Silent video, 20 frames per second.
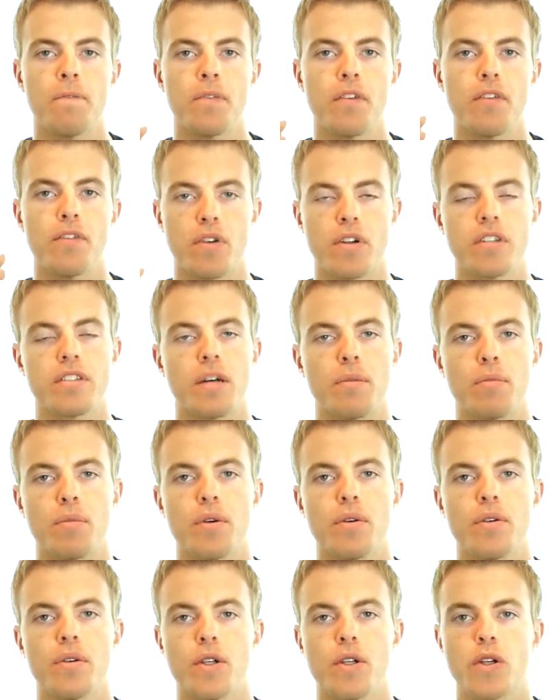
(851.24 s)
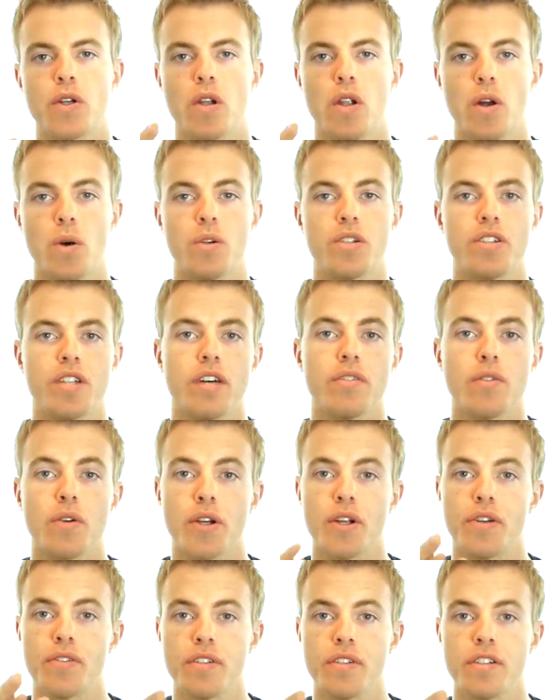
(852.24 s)
for example, your lower self or
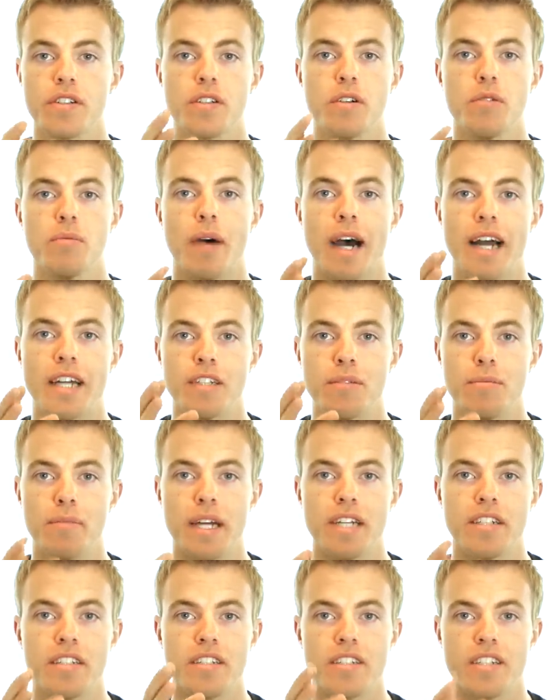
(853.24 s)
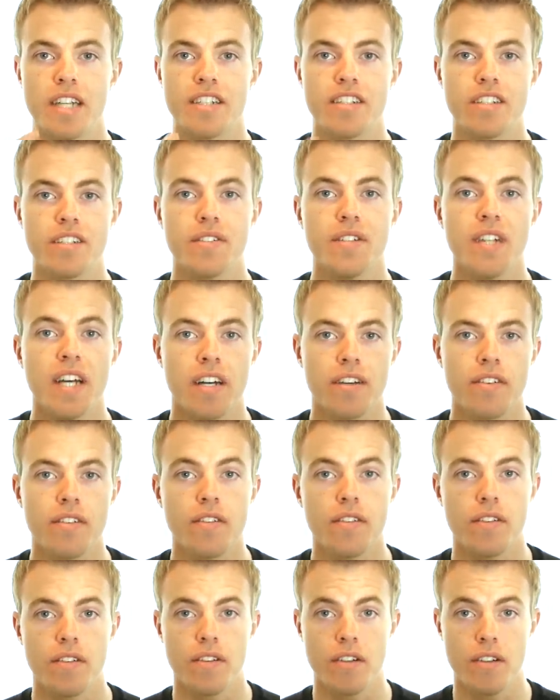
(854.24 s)
your physical mind's based sense of self
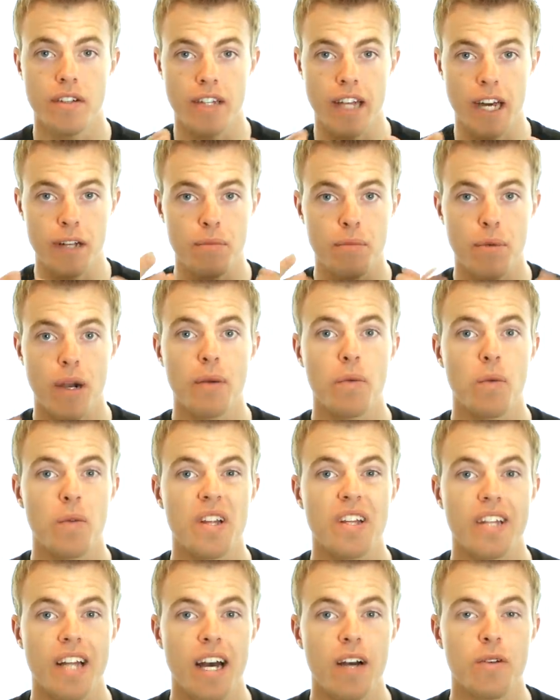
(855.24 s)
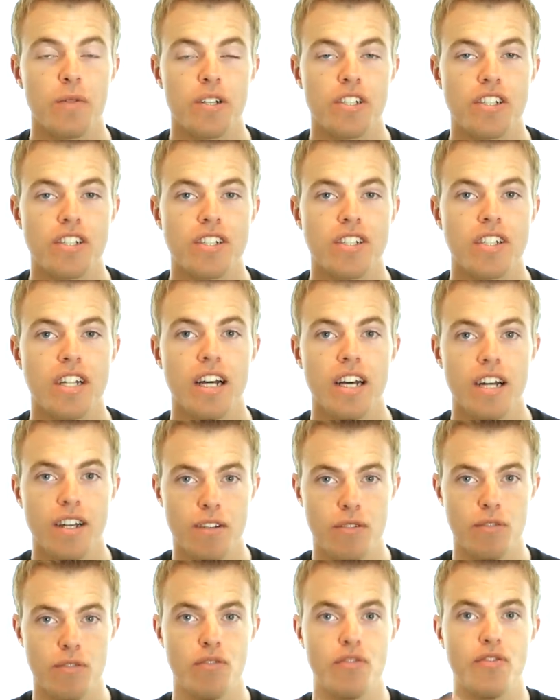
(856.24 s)
that probably that which is
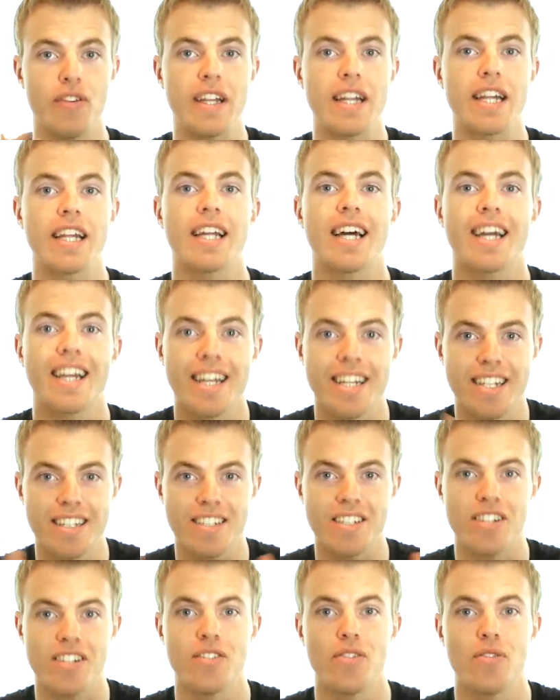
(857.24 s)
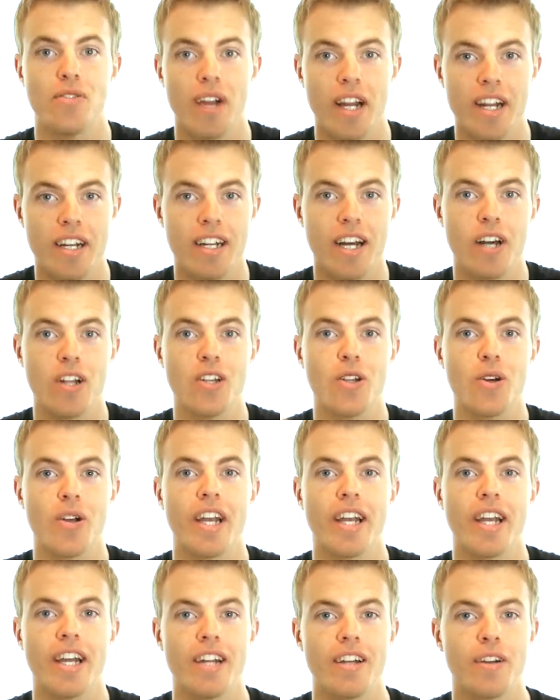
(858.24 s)
feeling like it is right now
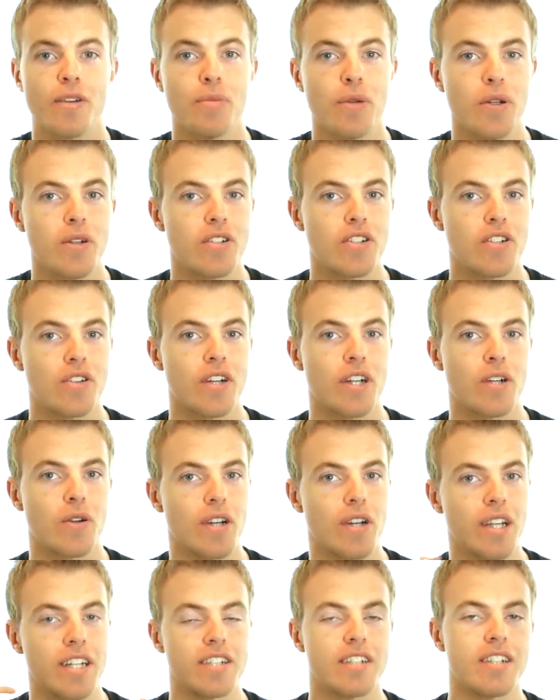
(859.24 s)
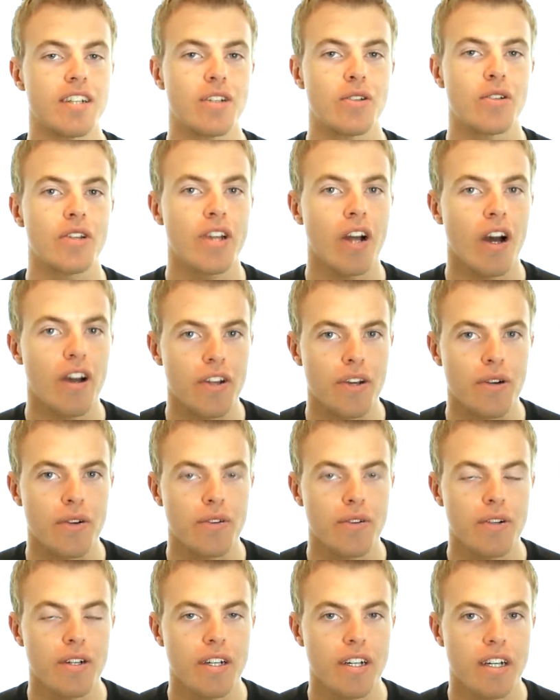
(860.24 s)
looking at a computer screen or listening to the audio.
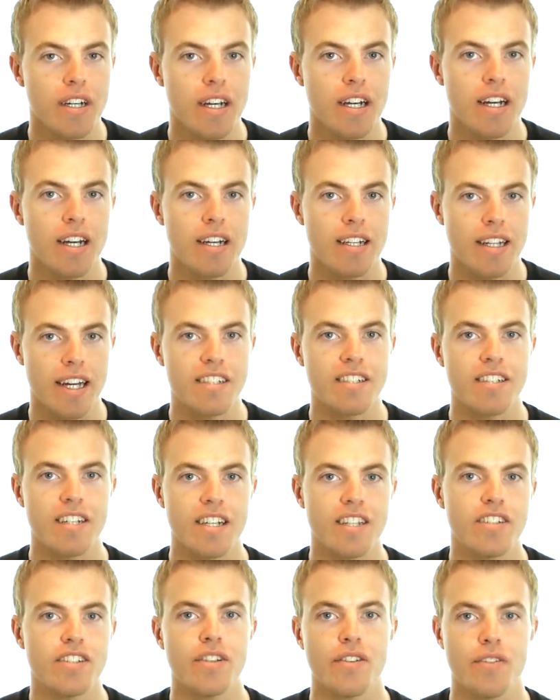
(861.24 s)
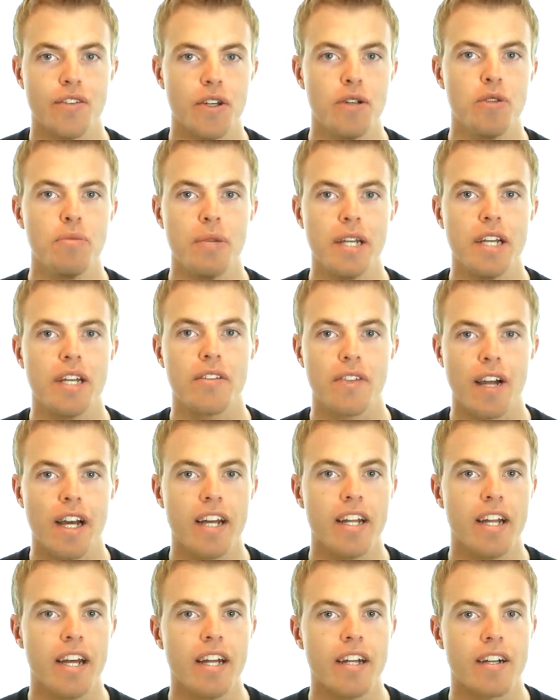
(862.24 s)
That sense of you being right
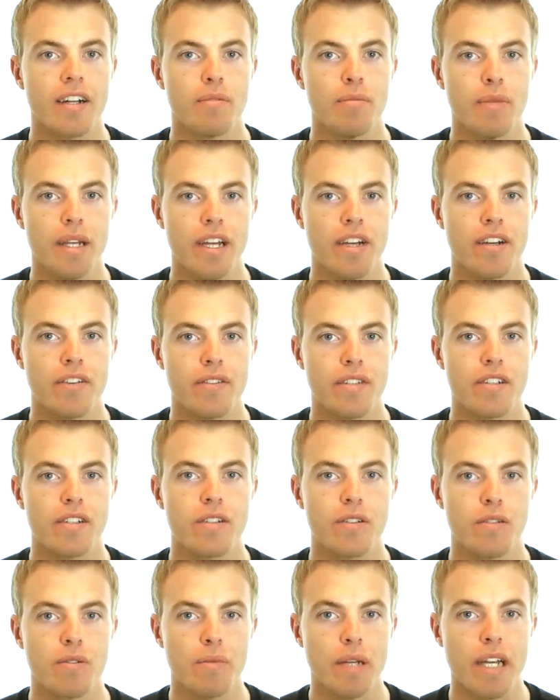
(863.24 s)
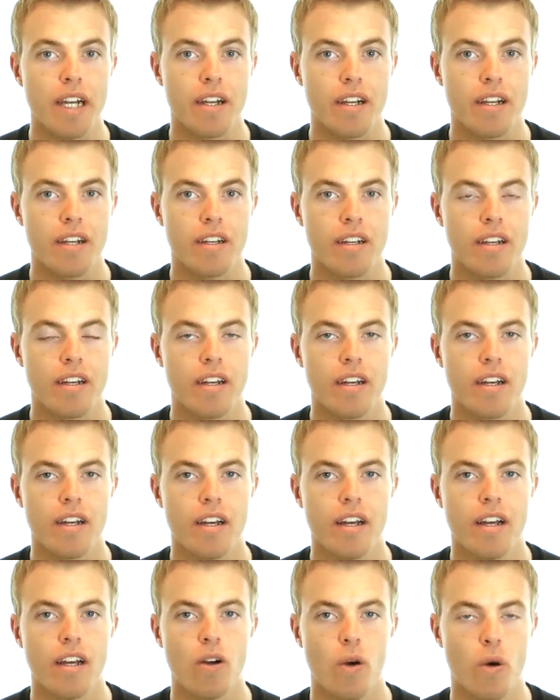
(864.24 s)
here, being a physical being,
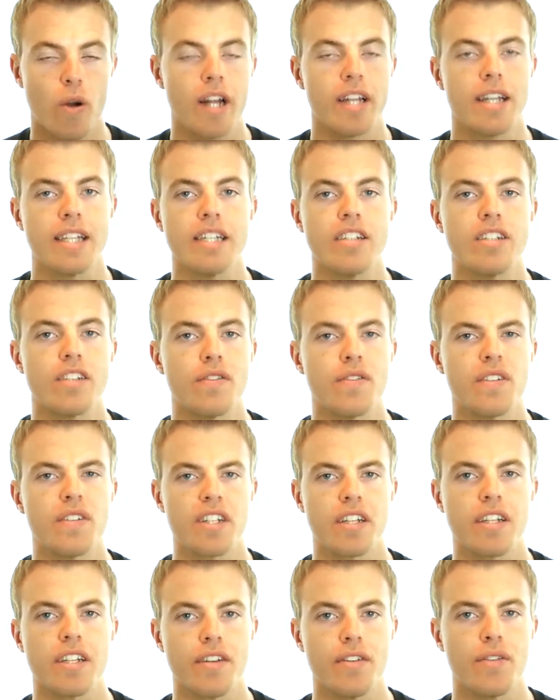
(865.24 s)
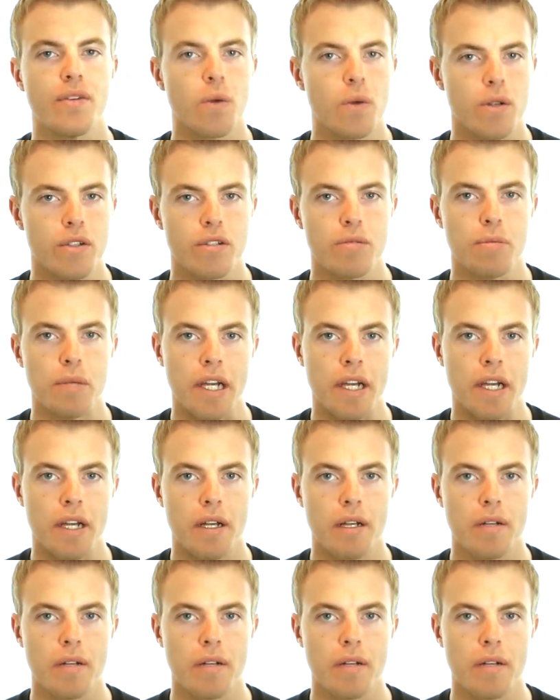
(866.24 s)
or at least a physically focused being,